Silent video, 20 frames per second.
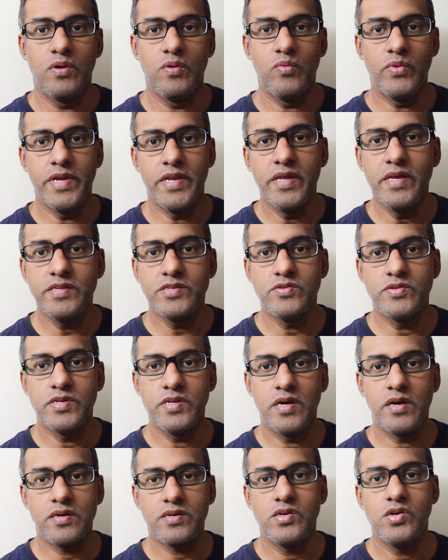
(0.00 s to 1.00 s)
we need to
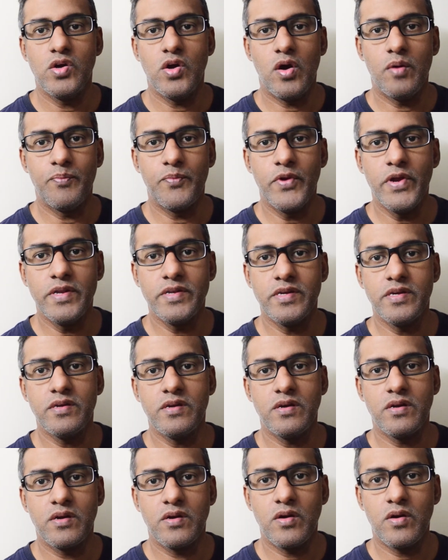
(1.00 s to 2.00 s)
deduct
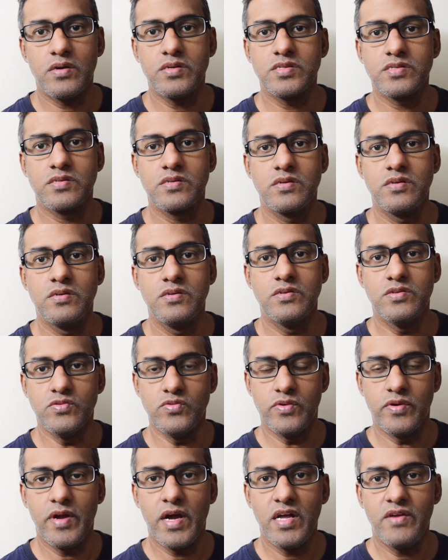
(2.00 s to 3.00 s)
operating costs to
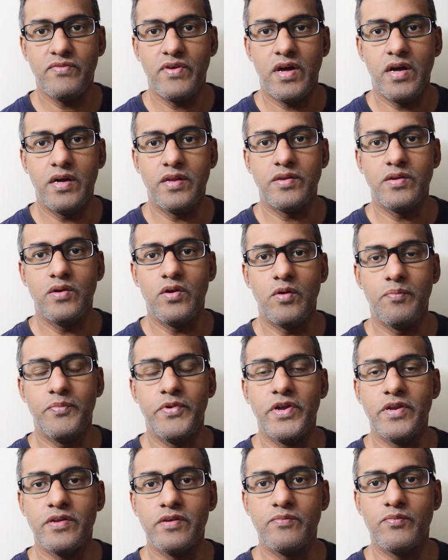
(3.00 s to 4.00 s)
arrive at
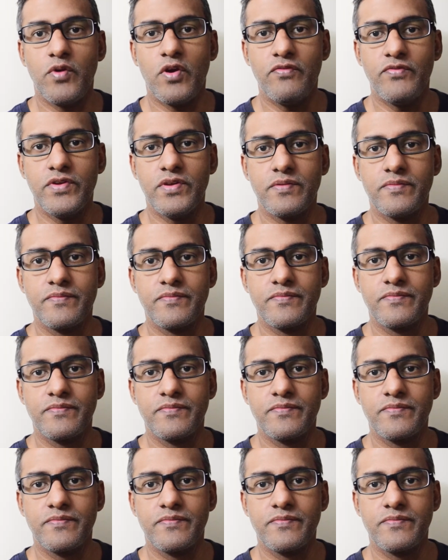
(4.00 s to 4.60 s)
operating profit.